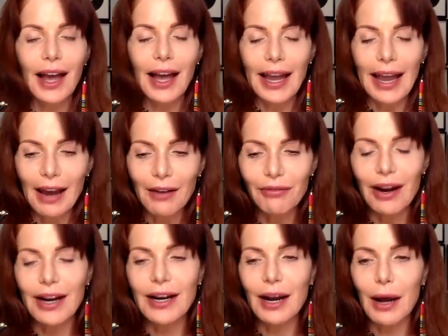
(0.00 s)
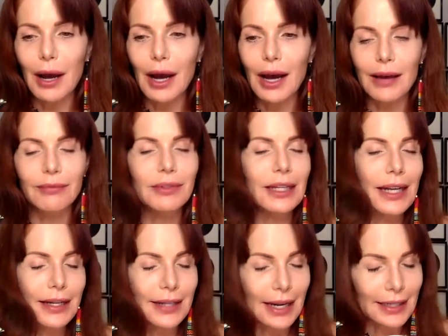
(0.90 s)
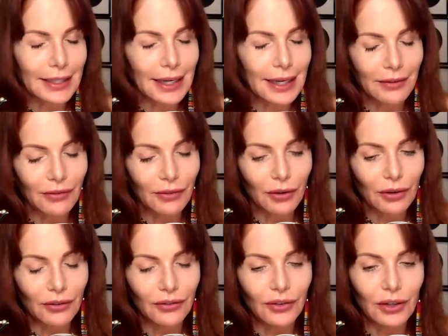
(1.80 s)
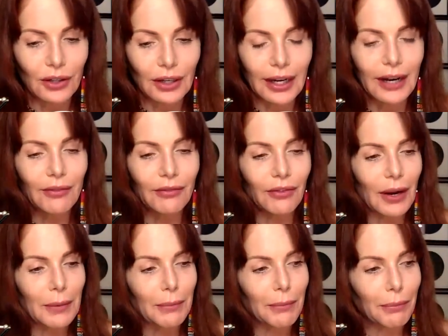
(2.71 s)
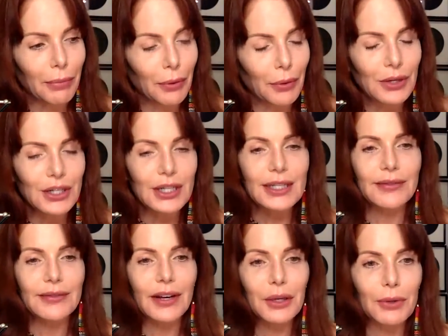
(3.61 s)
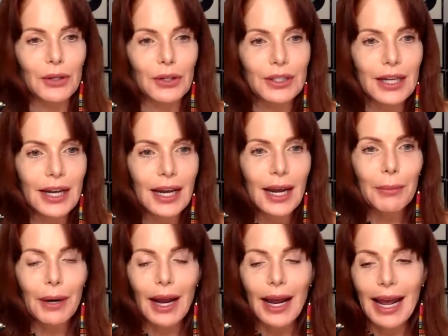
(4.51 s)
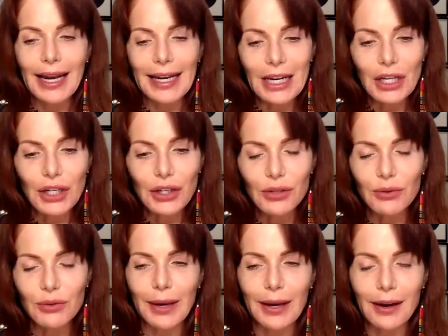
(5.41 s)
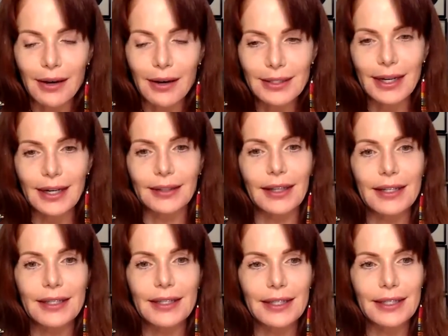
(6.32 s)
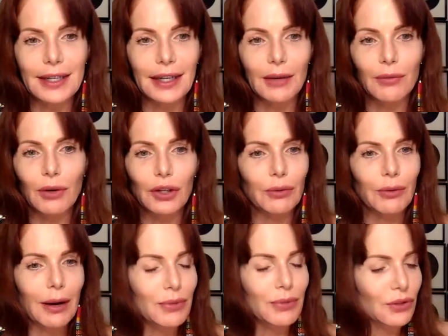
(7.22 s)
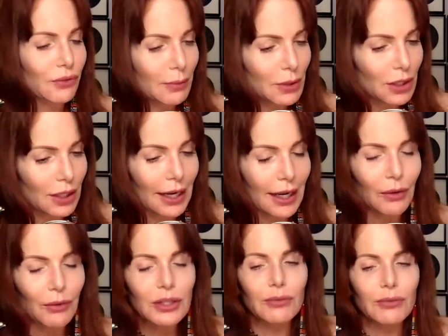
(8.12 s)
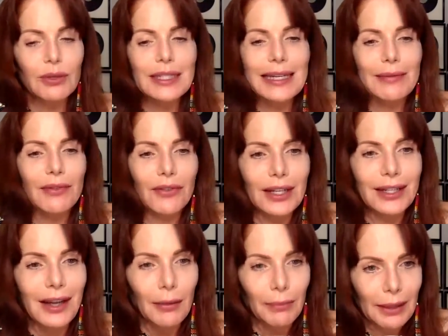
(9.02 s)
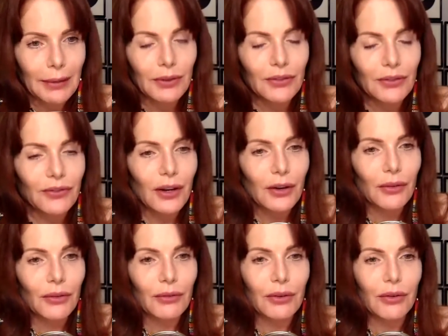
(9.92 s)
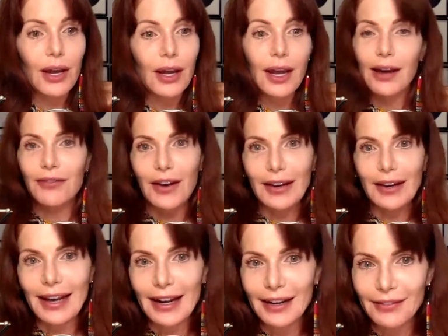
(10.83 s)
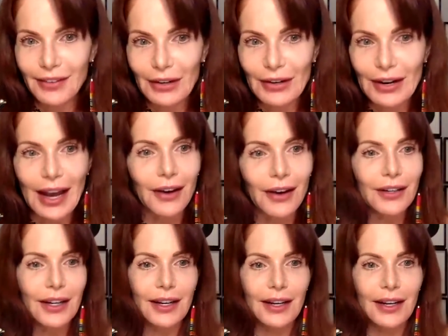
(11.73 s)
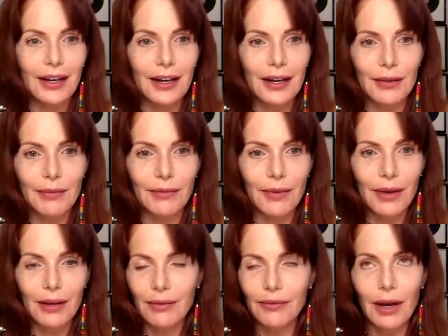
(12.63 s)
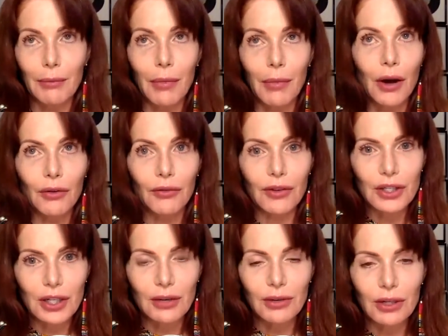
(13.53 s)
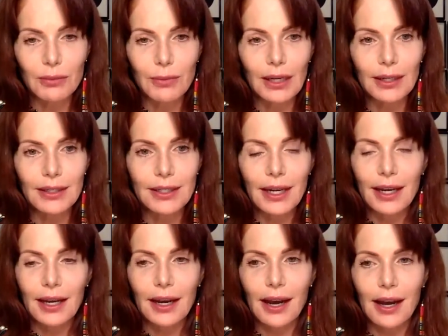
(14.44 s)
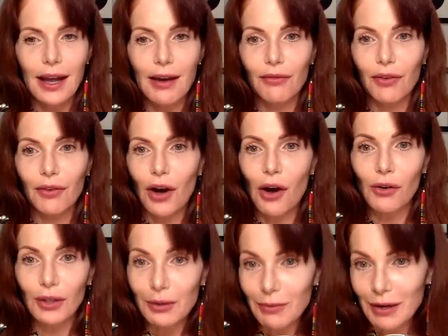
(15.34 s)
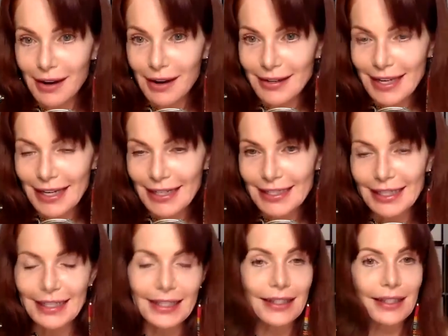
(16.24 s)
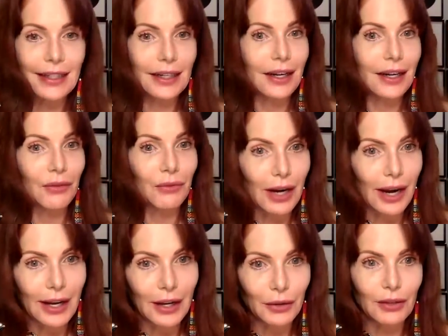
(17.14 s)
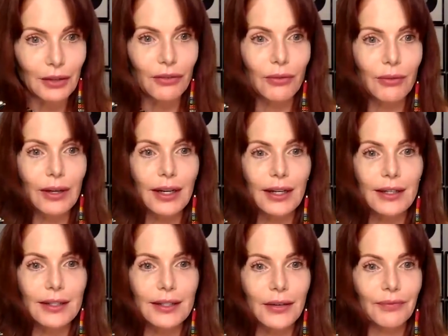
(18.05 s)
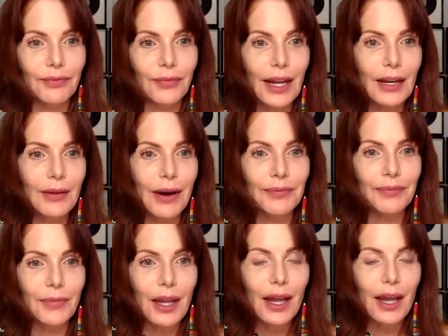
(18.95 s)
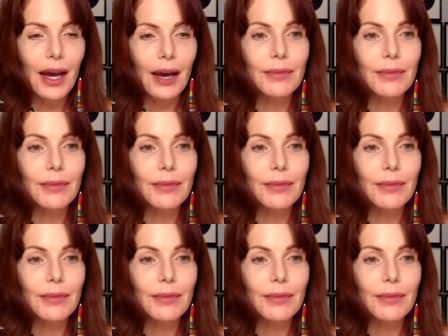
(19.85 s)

I have read. I did it in 1984 in full, and I've read portions of other books, but I had issues with my contact lenses, and they weren't the right prescription. And I'd always read some of it and not be able to follow through. Finally, got it figured out. Um, I've got monovision, which means I have only one contact in and one eye only for reading. So anyway, hmm.